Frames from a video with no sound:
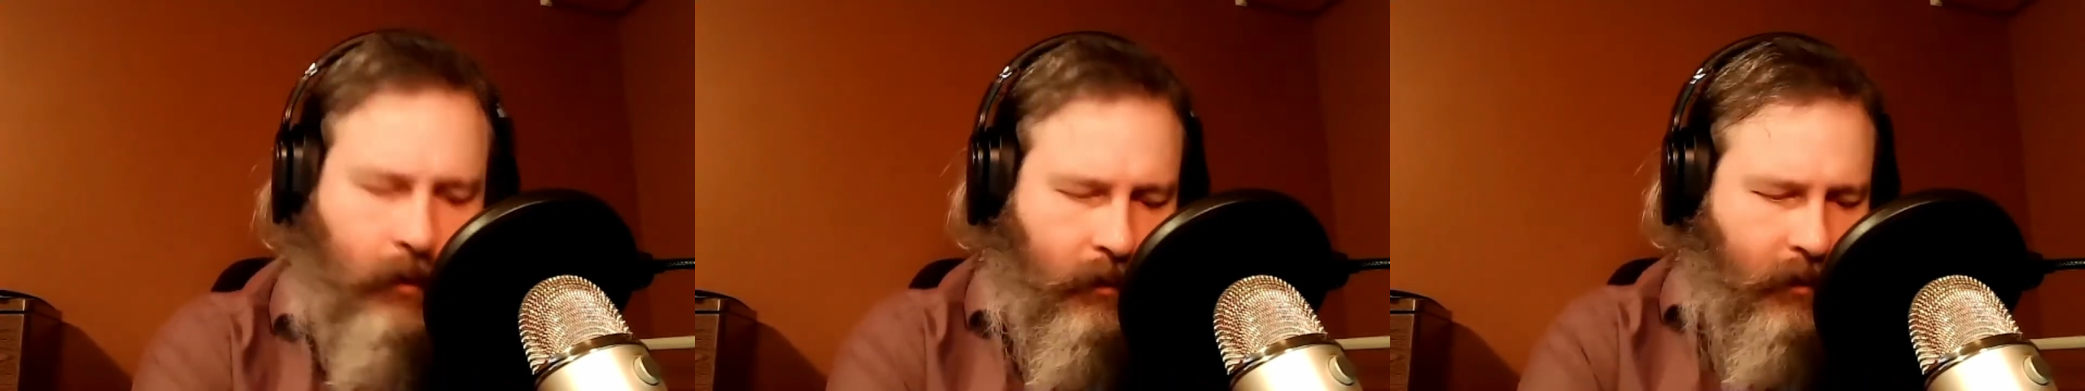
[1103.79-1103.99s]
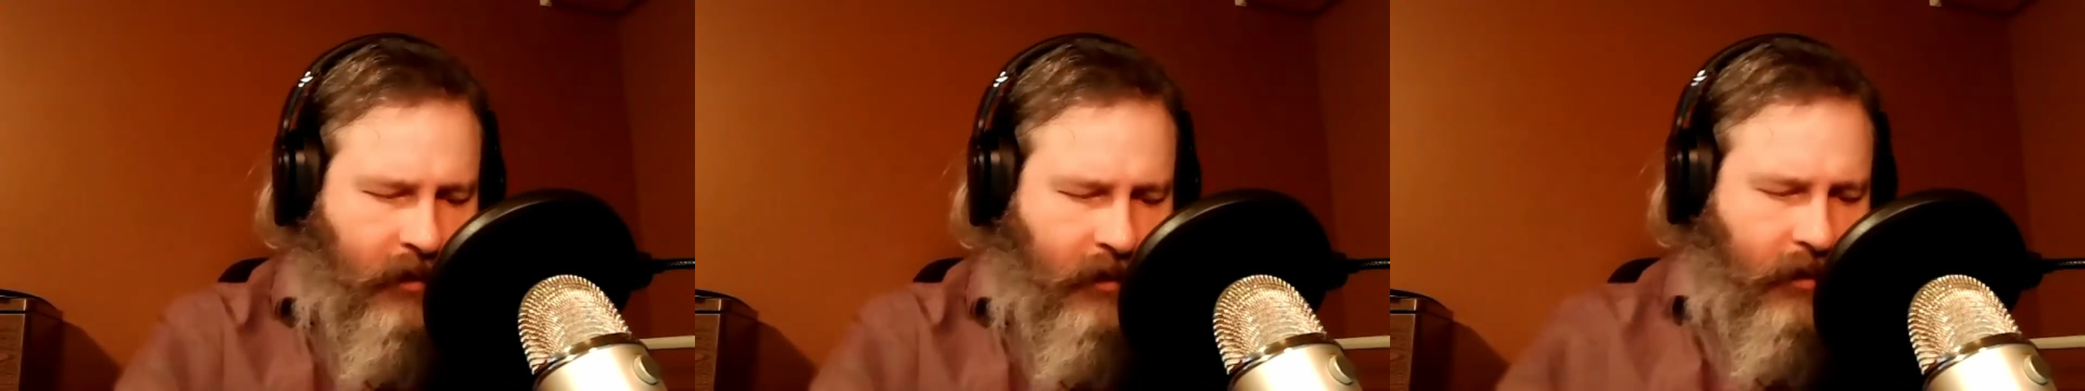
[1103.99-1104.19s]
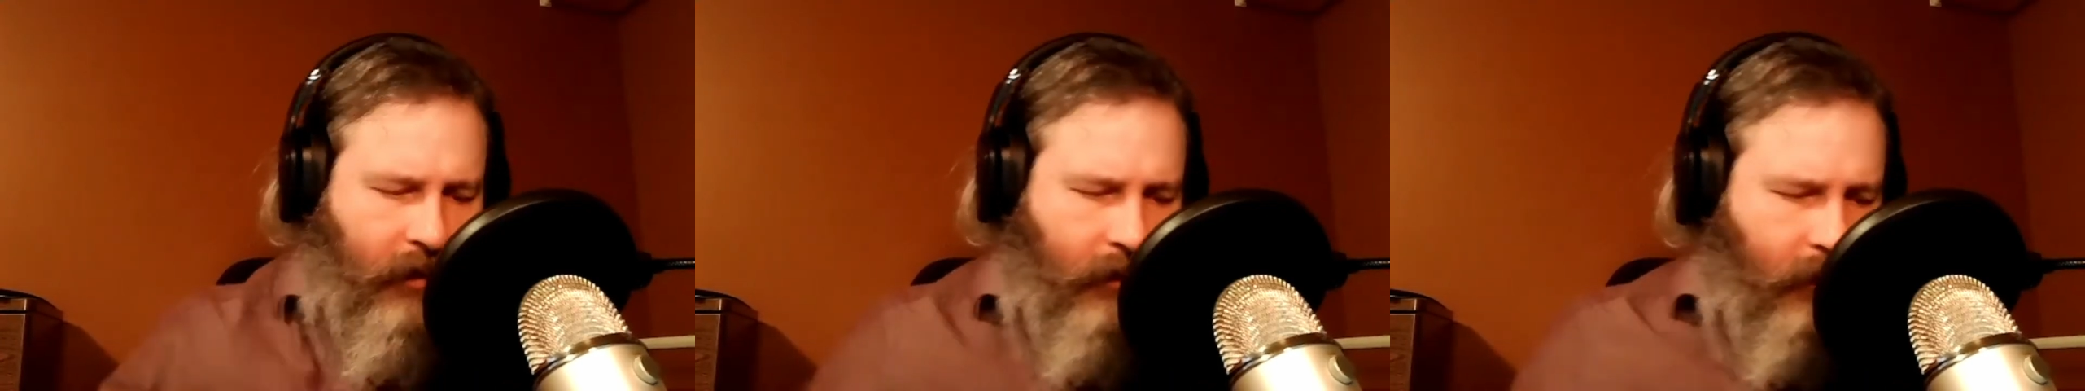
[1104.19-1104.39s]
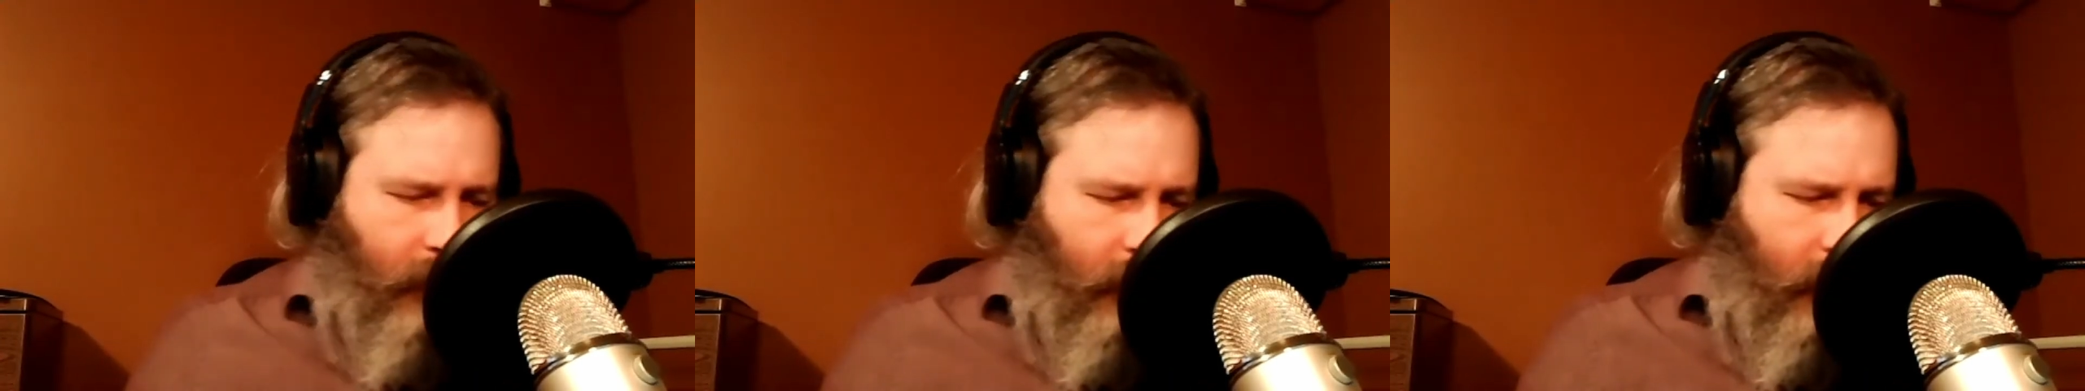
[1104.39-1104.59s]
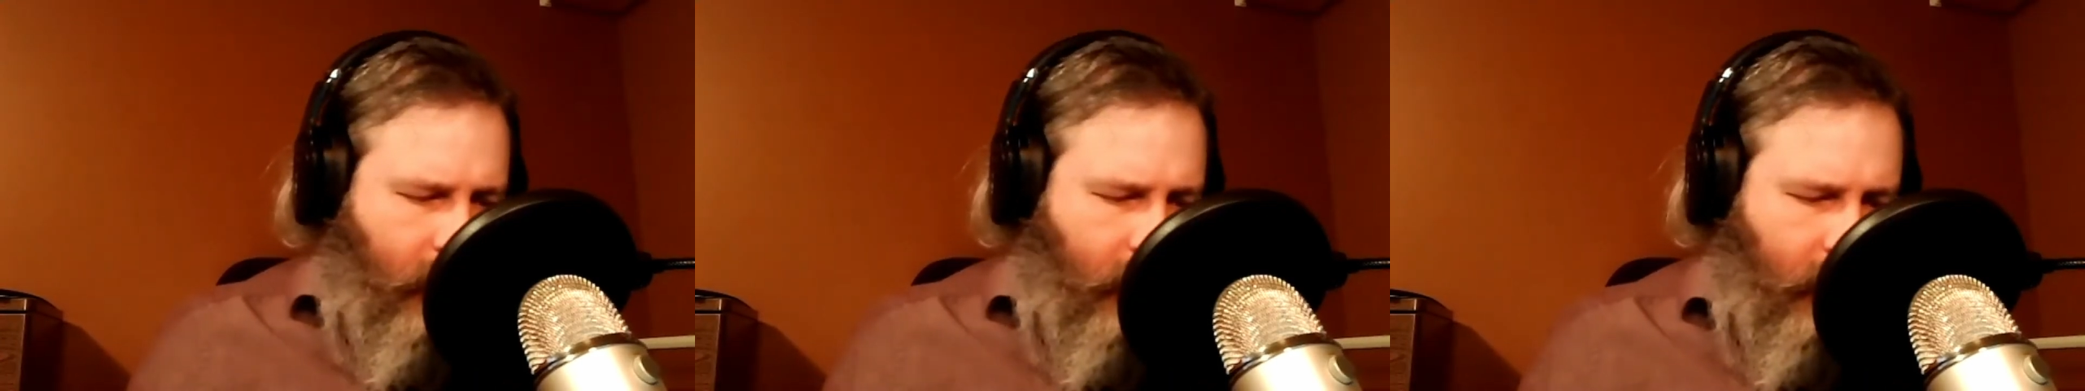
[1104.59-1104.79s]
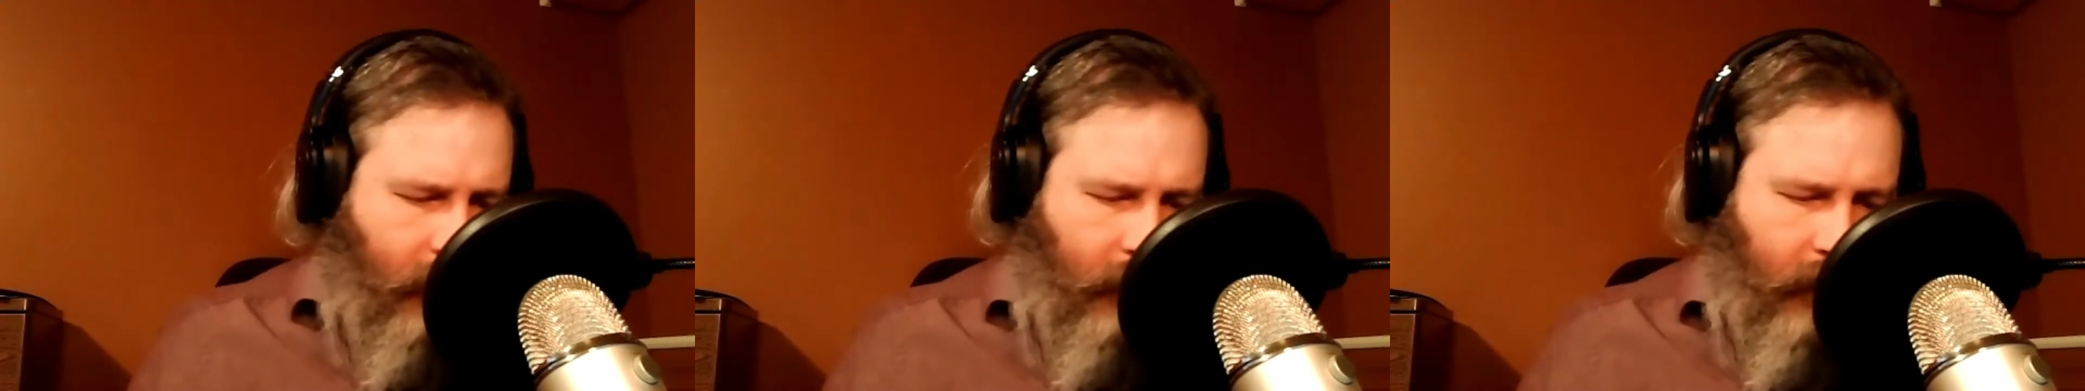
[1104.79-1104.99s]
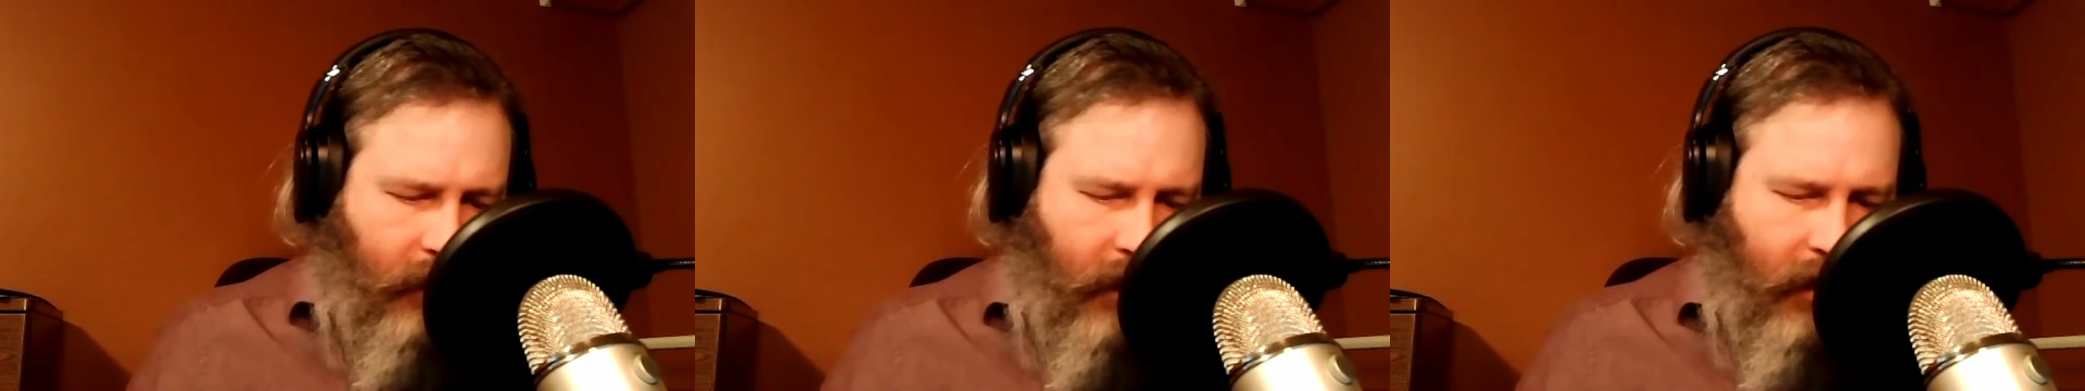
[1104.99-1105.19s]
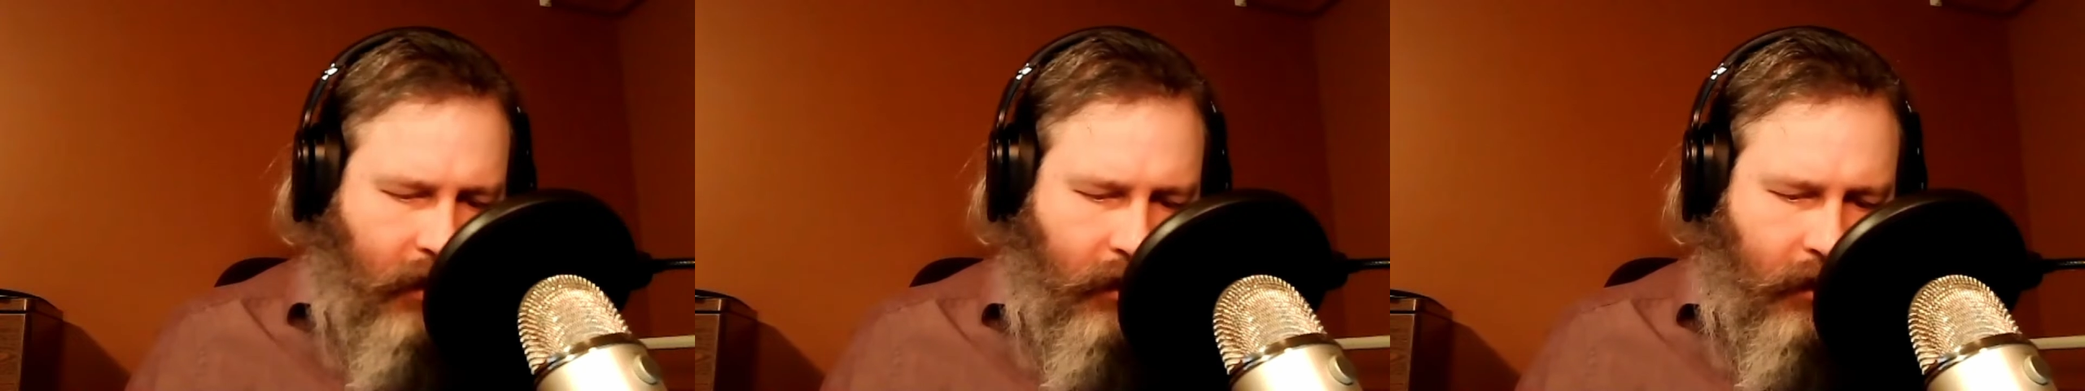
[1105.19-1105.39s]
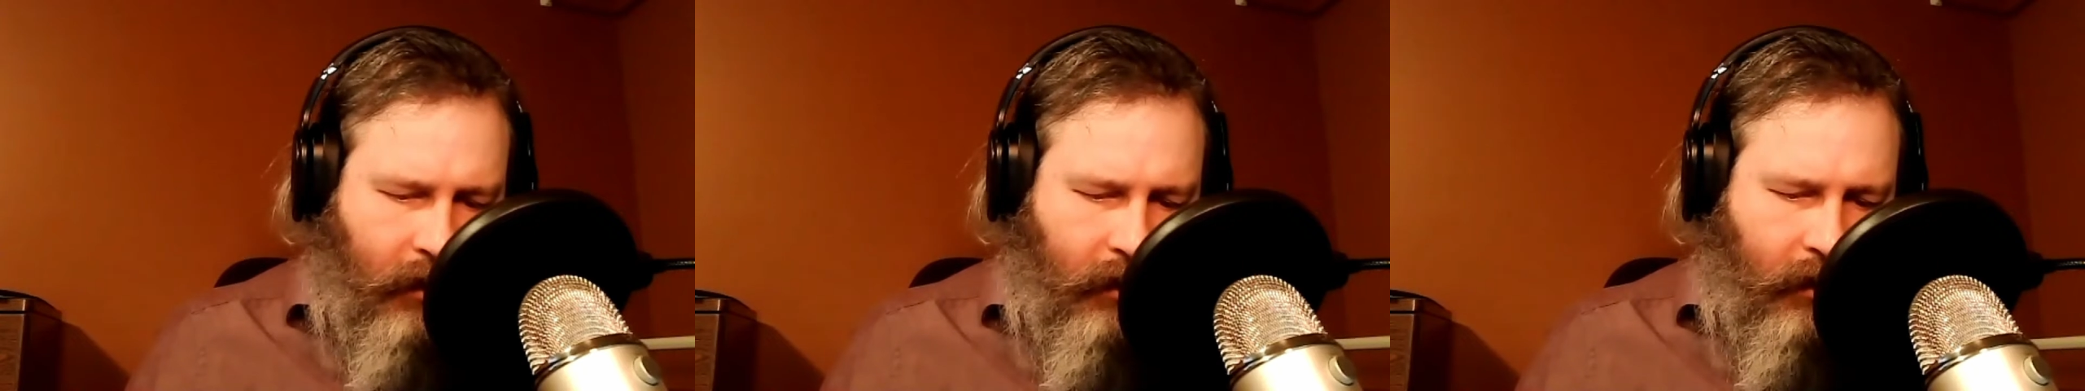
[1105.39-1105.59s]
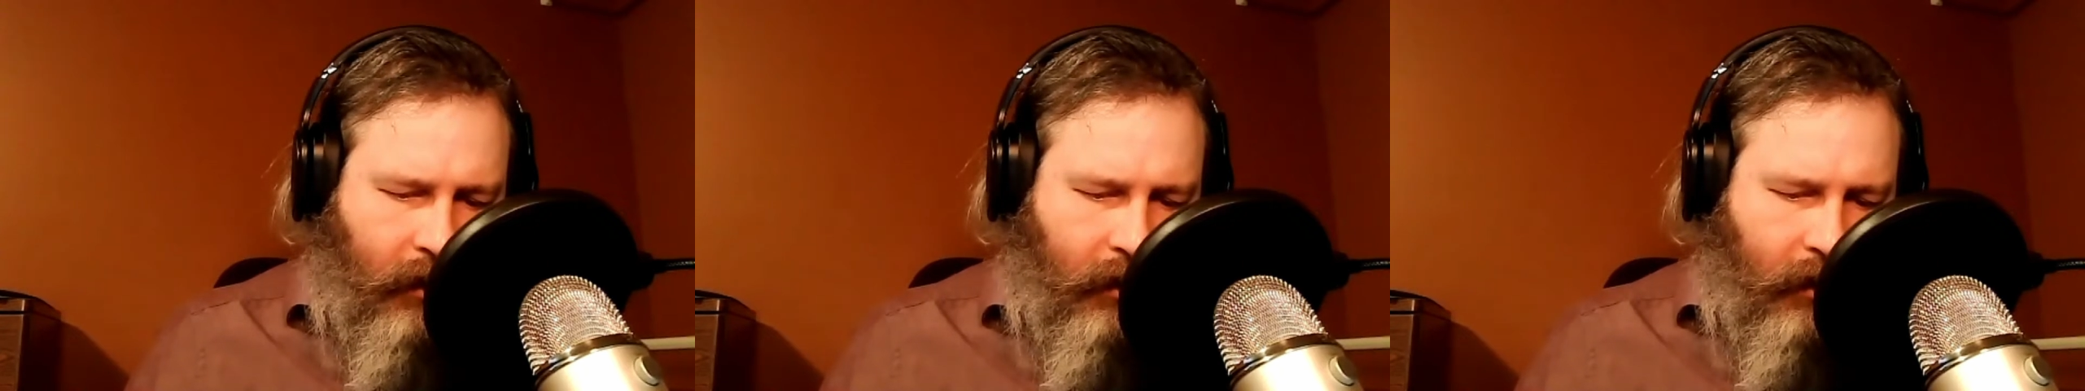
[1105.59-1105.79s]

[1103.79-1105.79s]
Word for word: just to, to take a,